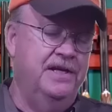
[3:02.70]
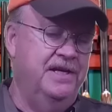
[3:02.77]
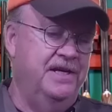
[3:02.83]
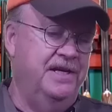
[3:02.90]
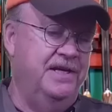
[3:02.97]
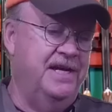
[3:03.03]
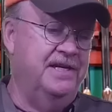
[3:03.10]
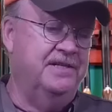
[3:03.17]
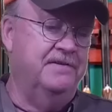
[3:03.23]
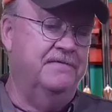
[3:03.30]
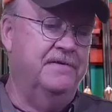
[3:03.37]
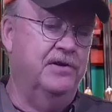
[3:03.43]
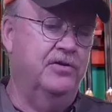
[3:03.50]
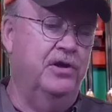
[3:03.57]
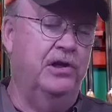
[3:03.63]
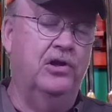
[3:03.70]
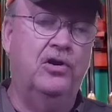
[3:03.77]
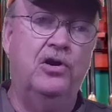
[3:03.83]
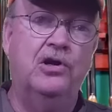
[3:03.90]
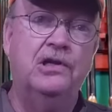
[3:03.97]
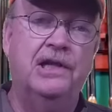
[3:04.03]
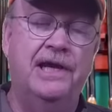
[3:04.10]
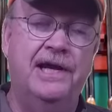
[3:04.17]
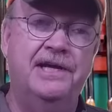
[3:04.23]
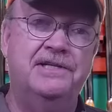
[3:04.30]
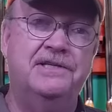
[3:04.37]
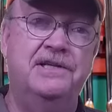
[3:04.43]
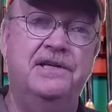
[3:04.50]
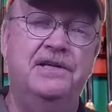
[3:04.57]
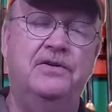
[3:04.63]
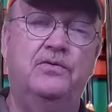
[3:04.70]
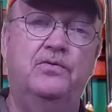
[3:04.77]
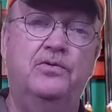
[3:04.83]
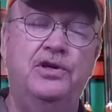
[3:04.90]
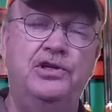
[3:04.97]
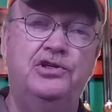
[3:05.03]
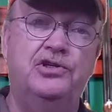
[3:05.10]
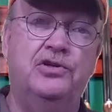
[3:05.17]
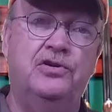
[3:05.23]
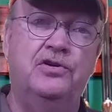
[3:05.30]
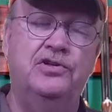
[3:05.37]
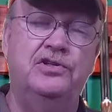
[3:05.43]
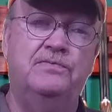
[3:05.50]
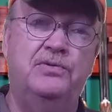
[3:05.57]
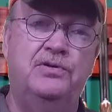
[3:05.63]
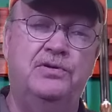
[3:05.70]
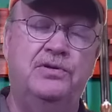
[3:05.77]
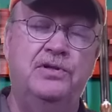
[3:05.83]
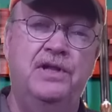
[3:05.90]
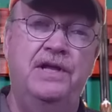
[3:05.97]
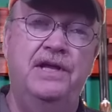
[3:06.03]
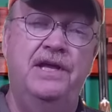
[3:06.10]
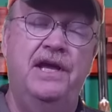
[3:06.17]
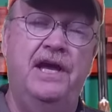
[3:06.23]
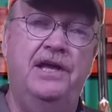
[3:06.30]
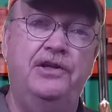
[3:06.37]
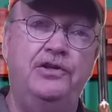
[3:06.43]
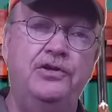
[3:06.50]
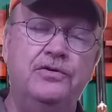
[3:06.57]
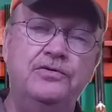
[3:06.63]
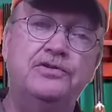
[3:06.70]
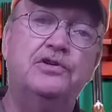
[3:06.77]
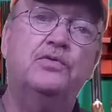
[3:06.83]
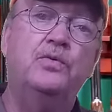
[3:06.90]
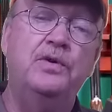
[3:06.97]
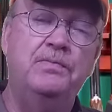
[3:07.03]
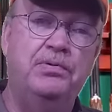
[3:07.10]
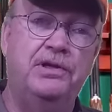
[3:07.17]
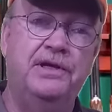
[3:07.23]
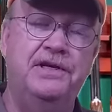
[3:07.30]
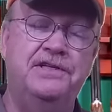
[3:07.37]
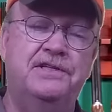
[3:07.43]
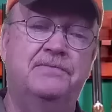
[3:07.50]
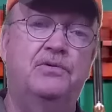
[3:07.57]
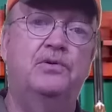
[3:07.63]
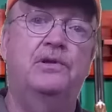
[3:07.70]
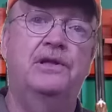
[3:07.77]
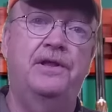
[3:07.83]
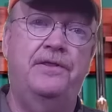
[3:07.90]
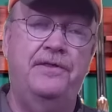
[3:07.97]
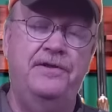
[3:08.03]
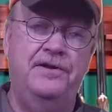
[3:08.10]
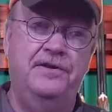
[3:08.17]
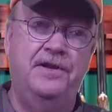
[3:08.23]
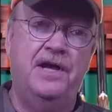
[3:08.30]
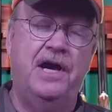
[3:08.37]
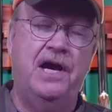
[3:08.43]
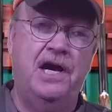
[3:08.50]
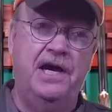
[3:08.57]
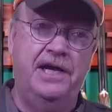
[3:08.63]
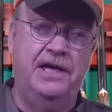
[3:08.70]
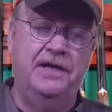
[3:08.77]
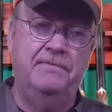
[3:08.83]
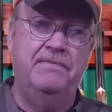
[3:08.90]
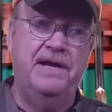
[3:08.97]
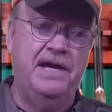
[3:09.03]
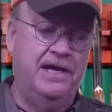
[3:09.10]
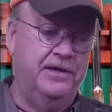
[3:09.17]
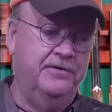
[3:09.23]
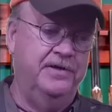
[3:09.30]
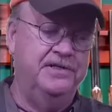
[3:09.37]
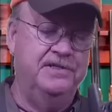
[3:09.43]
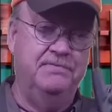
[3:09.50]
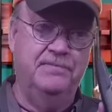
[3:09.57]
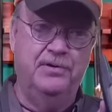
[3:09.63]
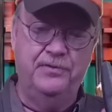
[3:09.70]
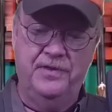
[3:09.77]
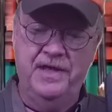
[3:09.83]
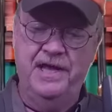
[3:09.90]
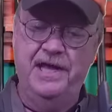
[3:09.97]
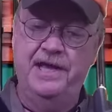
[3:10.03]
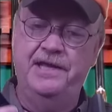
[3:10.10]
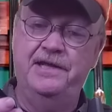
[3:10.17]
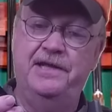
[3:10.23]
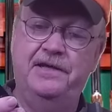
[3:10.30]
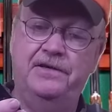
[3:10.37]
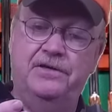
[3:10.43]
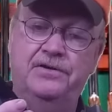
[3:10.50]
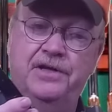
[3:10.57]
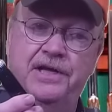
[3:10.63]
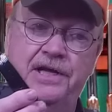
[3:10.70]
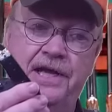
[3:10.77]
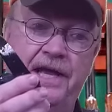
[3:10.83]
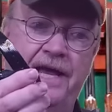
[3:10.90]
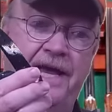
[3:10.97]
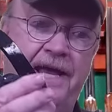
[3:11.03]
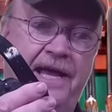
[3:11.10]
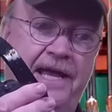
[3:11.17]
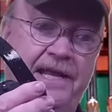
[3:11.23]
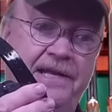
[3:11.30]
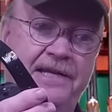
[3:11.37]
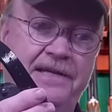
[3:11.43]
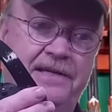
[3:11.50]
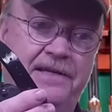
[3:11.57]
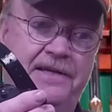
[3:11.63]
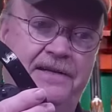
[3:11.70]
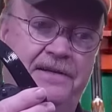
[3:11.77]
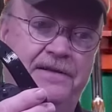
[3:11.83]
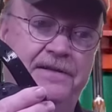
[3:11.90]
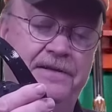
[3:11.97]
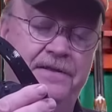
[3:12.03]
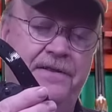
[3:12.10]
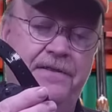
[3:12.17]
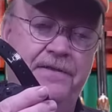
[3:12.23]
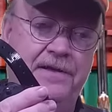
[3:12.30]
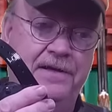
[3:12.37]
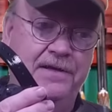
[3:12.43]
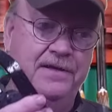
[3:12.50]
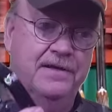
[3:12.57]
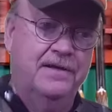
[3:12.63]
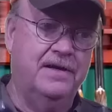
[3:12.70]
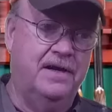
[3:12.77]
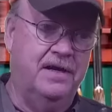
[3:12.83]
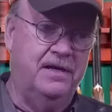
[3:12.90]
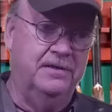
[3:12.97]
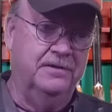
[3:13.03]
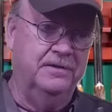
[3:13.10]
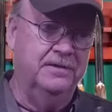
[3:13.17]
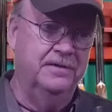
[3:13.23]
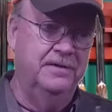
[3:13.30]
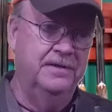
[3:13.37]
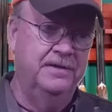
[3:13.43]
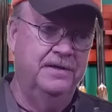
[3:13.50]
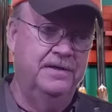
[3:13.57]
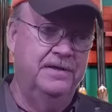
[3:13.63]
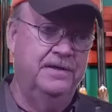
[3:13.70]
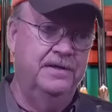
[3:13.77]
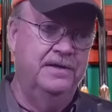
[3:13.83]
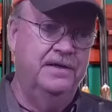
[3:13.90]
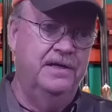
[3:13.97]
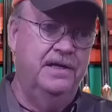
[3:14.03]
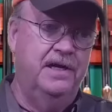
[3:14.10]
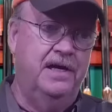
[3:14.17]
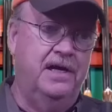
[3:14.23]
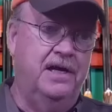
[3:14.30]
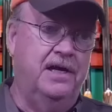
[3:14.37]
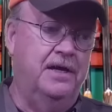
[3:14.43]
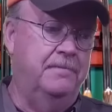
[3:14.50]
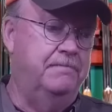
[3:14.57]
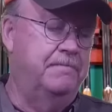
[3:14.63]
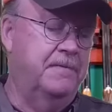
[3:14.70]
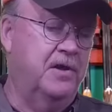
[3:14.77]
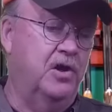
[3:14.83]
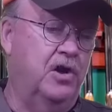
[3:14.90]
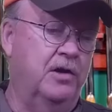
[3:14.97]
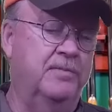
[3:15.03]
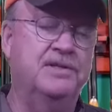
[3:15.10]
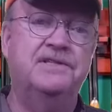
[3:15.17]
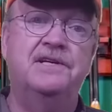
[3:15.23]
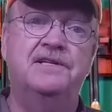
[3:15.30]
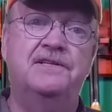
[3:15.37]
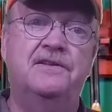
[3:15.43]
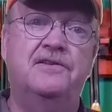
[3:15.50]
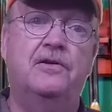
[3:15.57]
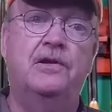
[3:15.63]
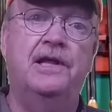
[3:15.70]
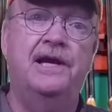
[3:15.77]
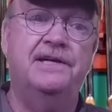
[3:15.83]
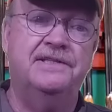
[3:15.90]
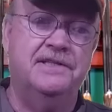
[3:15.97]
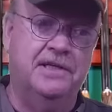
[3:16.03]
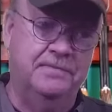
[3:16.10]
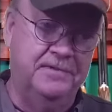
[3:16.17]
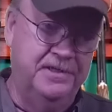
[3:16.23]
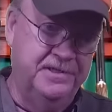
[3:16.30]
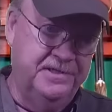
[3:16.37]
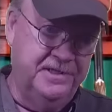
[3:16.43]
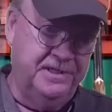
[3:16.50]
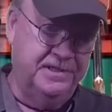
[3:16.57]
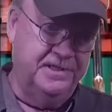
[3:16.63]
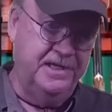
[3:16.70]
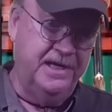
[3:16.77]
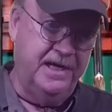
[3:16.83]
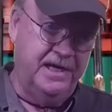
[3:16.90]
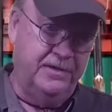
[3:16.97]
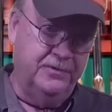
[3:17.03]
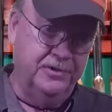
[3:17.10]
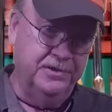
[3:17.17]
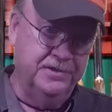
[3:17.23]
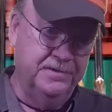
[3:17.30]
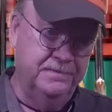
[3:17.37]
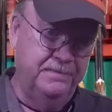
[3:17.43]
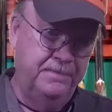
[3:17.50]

It has a very long-lasting, rechargeable, and user-replaceable lithium-ion batteries in both the handheld and in the collar. Uh, Garmin says that they'll last up to 60 hours.